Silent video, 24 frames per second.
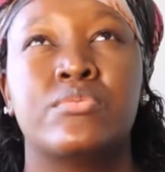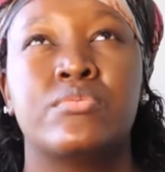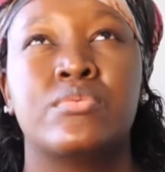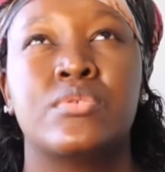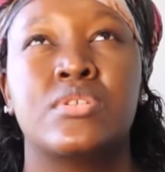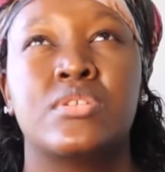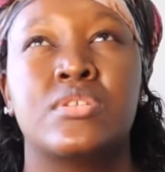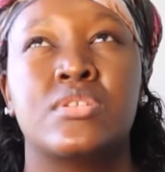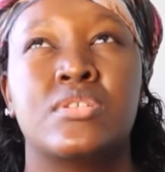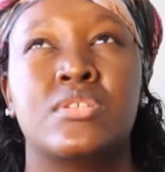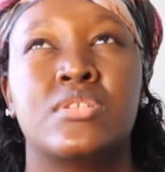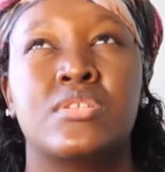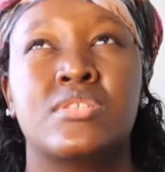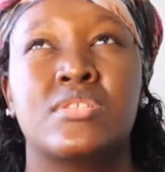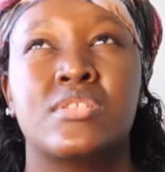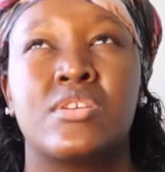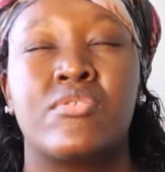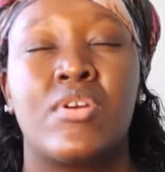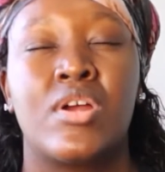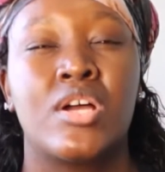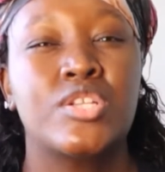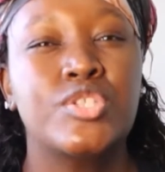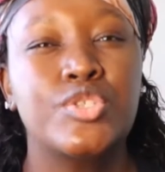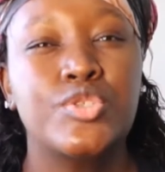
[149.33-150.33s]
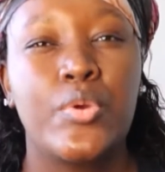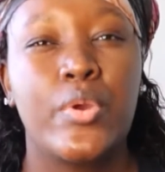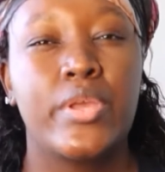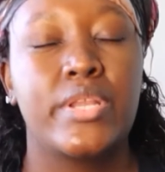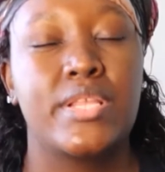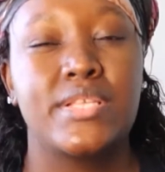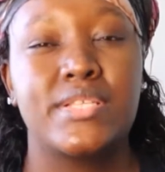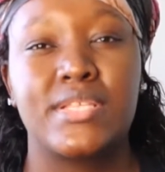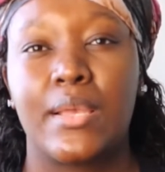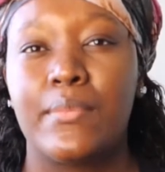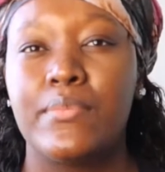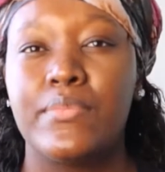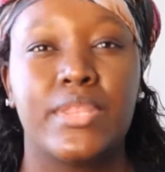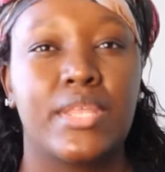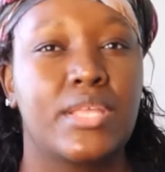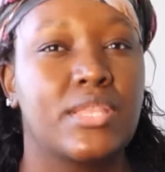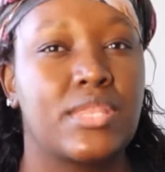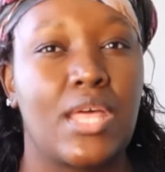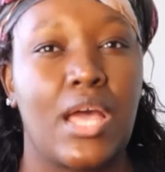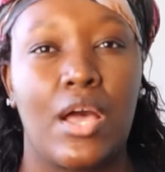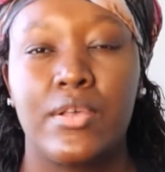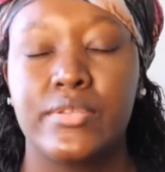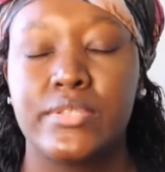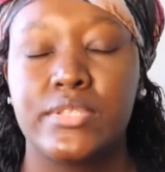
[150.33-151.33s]
was around 20 something
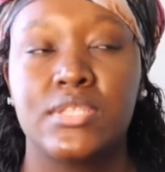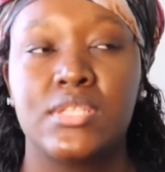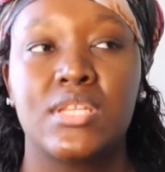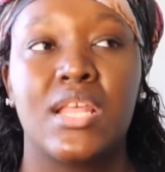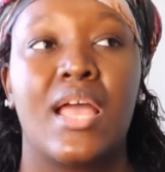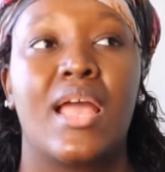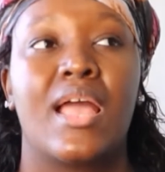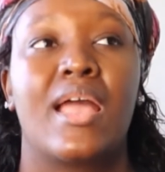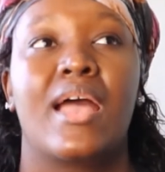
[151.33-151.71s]
thousand.